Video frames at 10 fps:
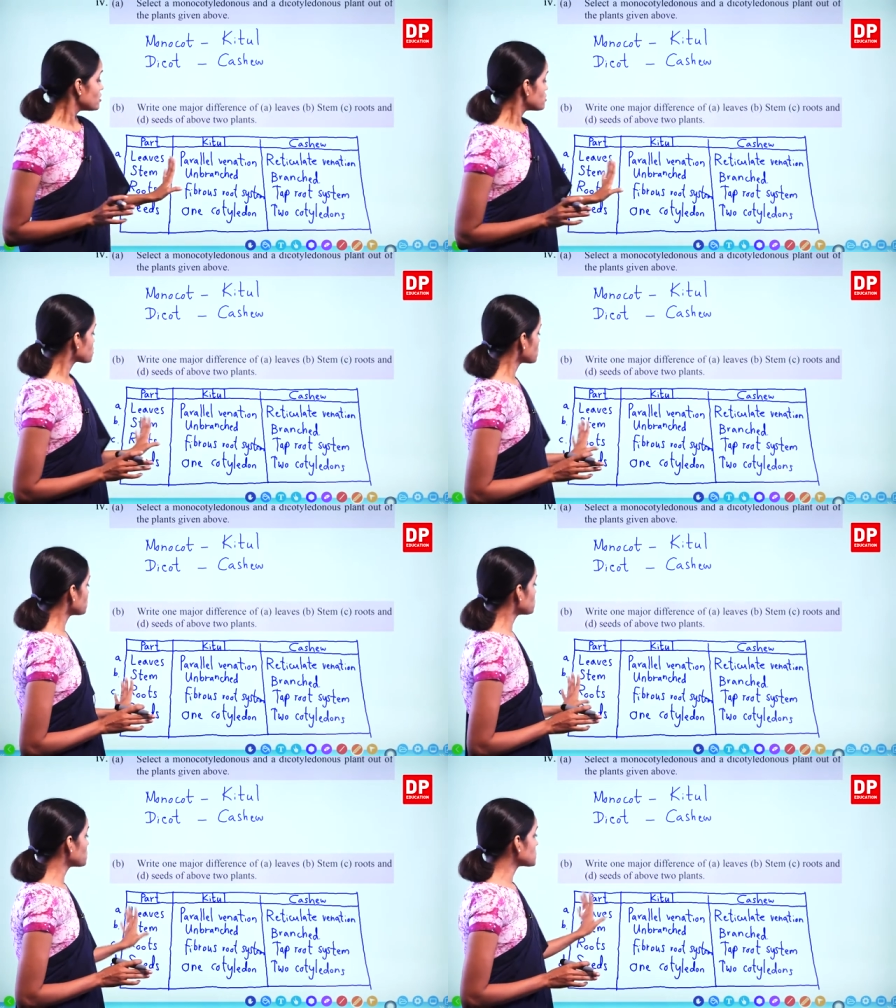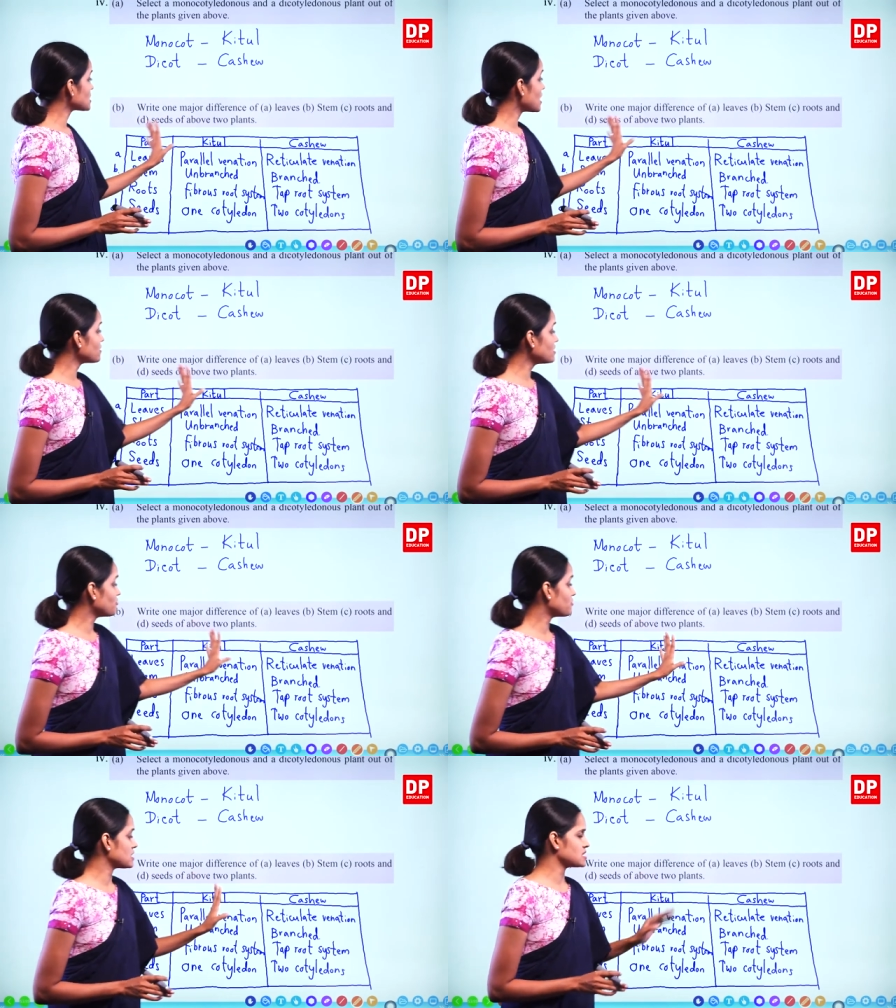So those are the
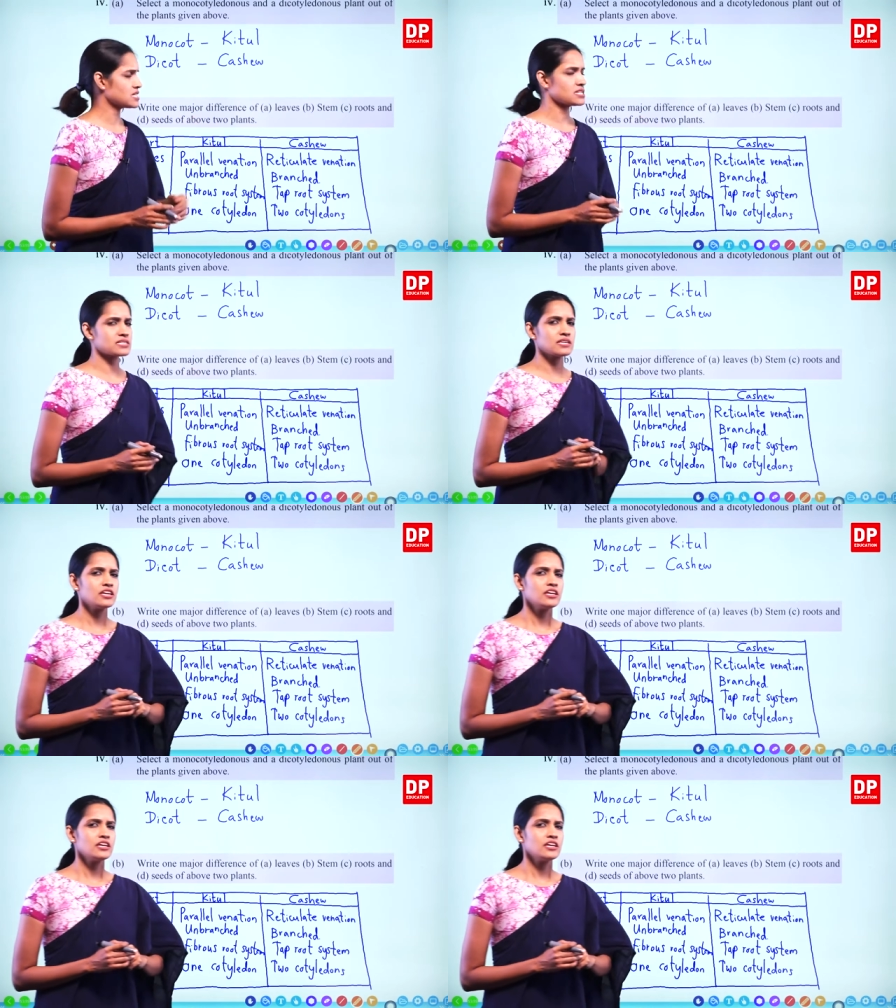differences.